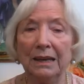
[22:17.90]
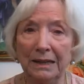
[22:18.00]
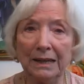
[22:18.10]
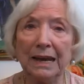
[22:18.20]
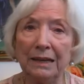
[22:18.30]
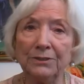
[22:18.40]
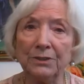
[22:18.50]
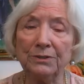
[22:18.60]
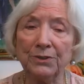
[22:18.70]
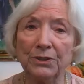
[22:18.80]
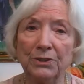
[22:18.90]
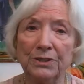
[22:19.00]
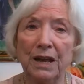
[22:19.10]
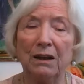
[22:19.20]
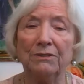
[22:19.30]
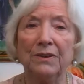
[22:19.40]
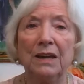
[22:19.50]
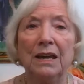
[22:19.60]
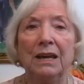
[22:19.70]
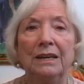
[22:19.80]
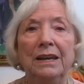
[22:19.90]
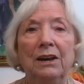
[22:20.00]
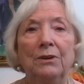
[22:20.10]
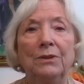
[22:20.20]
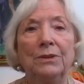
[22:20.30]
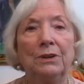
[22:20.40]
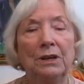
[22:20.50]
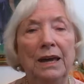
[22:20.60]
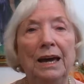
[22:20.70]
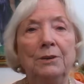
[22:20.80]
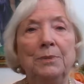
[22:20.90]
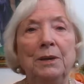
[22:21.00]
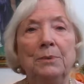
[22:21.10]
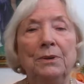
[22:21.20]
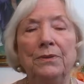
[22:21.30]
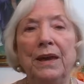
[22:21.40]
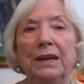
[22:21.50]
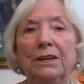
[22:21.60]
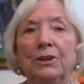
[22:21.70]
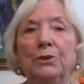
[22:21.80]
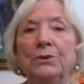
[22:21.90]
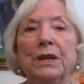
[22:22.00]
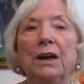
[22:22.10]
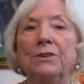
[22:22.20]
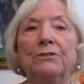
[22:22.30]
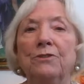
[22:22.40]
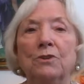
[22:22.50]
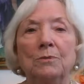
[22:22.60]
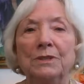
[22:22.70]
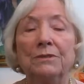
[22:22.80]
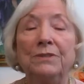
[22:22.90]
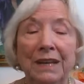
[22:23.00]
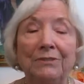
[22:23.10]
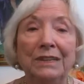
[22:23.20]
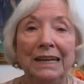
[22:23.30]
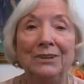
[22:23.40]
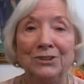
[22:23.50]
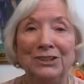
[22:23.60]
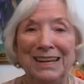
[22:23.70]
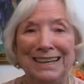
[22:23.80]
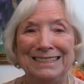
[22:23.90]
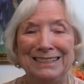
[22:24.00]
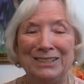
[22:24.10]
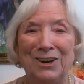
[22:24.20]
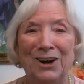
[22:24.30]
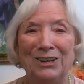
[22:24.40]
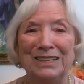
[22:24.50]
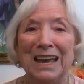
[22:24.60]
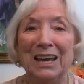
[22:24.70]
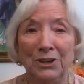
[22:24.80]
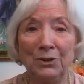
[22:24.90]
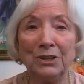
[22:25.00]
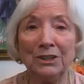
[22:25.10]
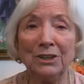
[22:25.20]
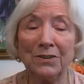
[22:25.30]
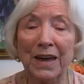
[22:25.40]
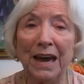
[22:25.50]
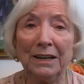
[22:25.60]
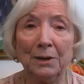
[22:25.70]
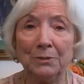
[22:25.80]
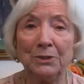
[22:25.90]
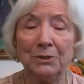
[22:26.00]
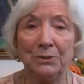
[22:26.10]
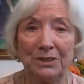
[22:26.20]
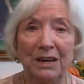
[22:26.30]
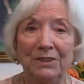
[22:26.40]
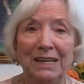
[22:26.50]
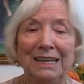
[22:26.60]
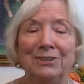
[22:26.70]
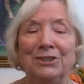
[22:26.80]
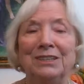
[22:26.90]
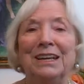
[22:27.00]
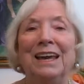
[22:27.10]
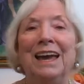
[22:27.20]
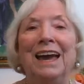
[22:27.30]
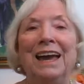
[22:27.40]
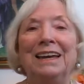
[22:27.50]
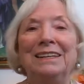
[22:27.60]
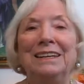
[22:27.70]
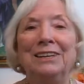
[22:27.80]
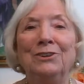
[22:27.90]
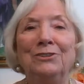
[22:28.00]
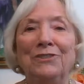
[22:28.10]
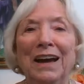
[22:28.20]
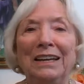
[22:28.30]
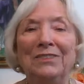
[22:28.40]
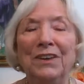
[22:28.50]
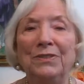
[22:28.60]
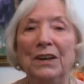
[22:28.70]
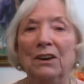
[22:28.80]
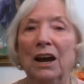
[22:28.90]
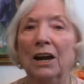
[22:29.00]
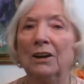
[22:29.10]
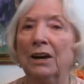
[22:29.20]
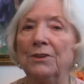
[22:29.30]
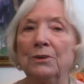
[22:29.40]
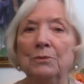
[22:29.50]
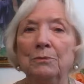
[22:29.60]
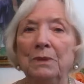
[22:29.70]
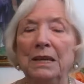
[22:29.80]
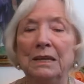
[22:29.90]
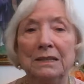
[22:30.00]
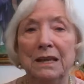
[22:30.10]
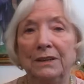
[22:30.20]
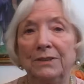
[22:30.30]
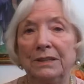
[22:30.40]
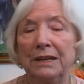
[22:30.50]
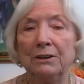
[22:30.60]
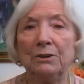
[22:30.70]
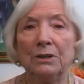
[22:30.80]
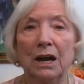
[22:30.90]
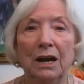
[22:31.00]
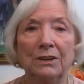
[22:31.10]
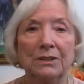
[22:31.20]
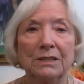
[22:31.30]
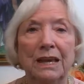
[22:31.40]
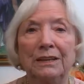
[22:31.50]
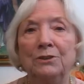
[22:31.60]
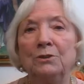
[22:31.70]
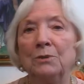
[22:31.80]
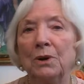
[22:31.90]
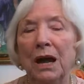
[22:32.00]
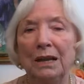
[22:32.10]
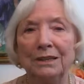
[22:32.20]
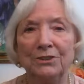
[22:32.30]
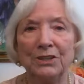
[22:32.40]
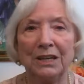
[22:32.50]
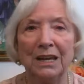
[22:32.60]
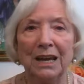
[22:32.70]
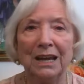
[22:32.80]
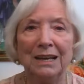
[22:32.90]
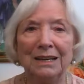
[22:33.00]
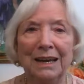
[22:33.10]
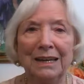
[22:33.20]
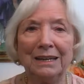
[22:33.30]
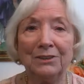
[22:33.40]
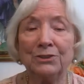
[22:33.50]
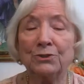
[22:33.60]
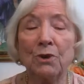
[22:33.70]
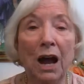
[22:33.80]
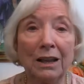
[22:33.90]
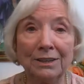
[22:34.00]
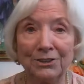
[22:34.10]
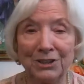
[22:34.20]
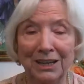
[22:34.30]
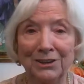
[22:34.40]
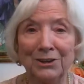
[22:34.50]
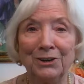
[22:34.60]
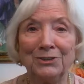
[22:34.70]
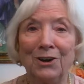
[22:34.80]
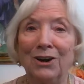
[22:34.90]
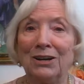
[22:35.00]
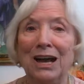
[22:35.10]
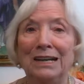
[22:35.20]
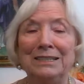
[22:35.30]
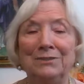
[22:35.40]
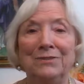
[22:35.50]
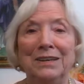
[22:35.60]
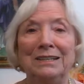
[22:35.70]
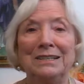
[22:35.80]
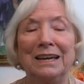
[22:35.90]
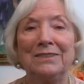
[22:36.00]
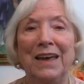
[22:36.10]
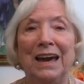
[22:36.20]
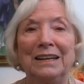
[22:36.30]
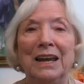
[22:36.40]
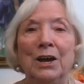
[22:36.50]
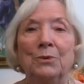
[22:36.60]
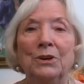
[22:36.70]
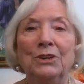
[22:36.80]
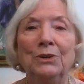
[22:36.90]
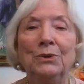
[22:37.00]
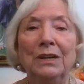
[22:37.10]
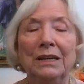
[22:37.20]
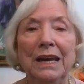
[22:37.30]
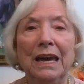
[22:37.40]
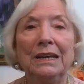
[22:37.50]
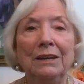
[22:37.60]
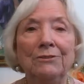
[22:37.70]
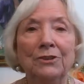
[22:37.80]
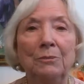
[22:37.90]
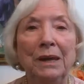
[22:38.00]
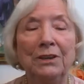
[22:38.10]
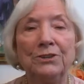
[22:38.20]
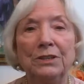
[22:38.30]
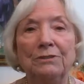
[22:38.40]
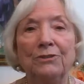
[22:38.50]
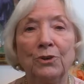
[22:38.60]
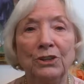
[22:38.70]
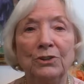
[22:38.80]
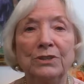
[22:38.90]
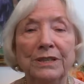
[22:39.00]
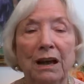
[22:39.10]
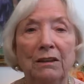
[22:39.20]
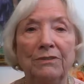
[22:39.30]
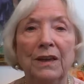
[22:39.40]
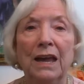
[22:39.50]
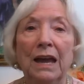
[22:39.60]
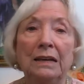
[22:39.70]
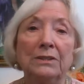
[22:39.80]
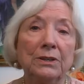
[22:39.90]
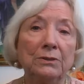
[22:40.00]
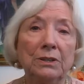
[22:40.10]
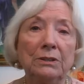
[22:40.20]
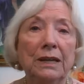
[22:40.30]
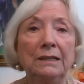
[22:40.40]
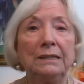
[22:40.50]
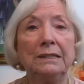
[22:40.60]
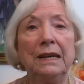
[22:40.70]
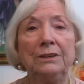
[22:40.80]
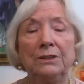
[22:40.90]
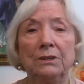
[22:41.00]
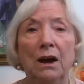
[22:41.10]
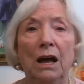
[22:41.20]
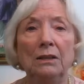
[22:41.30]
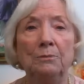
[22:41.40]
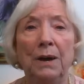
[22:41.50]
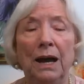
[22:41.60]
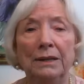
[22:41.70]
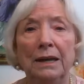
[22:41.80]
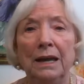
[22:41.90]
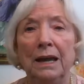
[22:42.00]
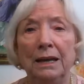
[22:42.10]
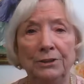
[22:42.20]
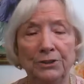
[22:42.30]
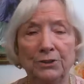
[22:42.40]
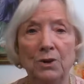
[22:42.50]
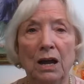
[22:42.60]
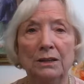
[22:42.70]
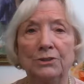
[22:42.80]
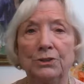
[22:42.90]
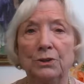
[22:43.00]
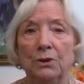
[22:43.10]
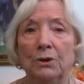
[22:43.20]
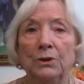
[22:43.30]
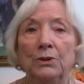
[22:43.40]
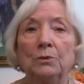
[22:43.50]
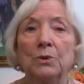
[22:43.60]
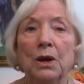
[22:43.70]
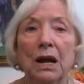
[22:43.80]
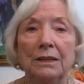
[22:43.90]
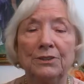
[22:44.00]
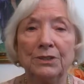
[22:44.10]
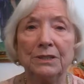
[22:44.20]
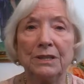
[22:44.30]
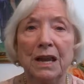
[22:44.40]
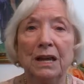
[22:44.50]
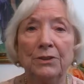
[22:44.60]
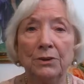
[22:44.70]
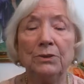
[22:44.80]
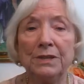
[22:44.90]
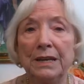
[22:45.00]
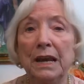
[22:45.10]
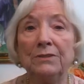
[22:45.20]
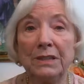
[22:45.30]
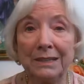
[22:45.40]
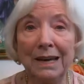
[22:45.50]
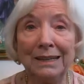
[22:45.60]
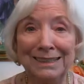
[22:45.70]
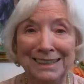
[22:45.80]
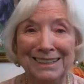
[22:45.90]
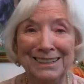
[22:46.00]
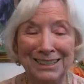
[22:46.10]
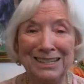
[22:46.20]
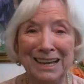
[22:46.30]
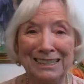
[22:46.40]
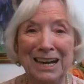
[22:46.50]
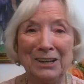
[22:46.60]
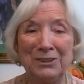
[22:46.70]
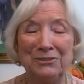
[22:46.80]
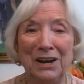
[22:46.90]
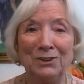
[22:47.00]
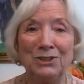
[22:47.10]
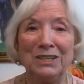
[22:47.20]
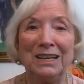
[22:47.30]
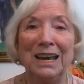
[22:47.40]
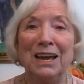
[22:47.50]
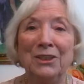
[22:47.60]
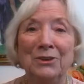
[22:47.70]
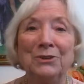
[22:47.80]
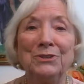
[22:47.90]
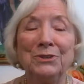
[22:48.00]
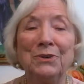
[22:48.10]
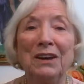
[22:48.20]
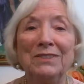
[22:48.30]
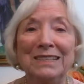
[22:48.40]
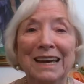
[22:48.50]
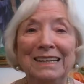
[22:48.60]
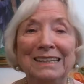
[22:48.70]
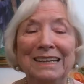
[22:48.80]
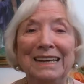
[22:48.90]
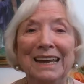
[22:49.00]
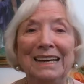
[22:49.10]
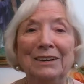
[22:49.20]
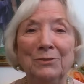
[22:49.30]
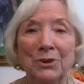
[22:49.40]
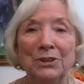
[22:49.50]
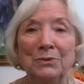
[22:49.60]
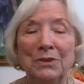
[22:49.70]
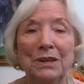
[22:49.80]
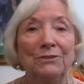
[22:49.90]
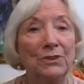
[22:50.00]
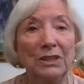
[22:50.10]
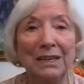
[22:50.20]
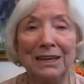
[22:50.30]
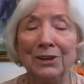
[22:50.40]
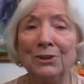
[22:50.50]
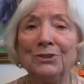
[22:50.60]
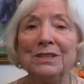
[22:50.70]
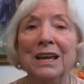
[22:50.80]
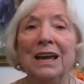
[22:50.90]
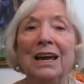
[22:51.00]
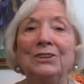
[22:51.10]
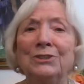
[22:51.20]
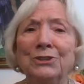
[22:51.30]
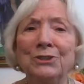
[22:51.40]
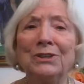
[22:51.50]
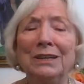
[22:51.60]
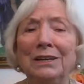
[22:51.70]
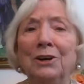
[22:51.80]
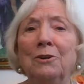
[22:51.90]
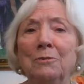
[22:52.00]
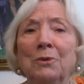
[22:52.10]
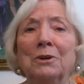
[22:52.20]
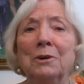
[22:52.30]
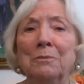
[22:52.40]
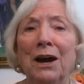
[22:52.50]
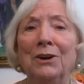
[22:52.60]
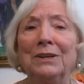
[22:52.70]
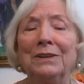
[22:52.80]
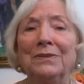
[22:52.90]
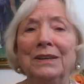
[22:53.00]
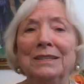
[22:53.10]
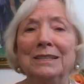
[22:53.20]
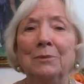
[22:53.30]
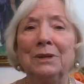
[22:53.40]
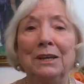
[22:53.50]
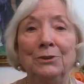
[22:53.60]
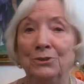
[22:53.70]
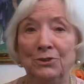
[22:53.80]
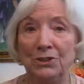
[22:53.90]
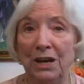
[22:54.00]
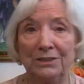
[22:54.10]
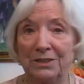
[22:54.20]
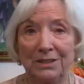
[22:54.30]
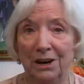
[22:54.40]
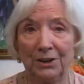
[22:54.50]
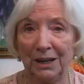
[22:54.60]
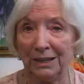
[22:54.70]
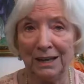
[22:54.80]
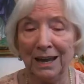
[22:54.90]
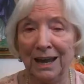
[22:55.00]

and get answers for yourself. Now, there are a lot of people that use other forms of divination, as it's called. You can look that up too, divination. And you'll find that there are other means like the tarot cards, like numerology, like astrology. There's all kinds of things like that where you can get information for yourself. And so don't hesitate to call upon an astrologer or a numerologist, those that have studied it, just like Dr. Fauci. Those who have studied it and have worked with it for years certainly know more about it than somebody who's just starting.